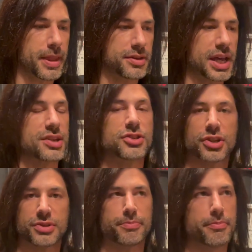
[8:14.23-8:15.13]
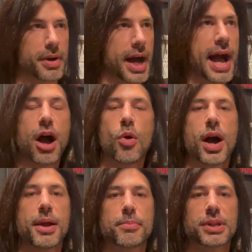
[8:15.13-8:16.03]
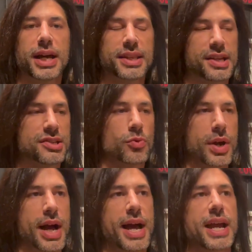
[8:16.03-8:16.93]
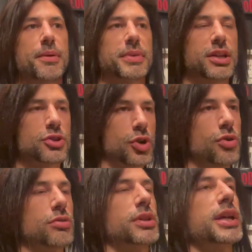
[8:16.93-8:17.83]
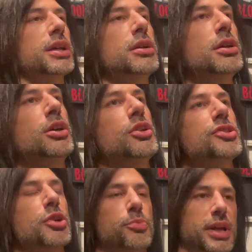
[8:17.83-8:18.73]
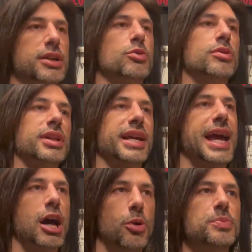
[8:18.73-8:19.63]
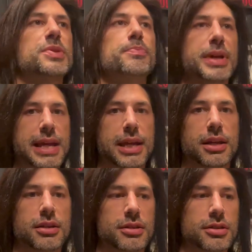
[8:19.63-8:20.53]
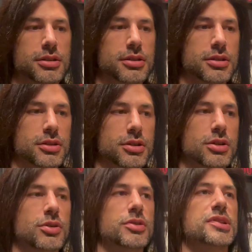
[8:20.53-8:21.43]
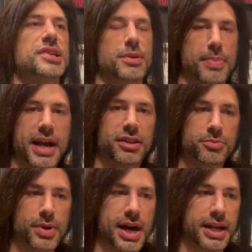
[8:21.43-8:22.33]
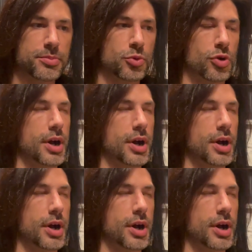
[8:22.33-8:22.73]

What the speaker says: That's just how I play. That's the way I am internally. So playing to a click helps me sit back in the pocket more.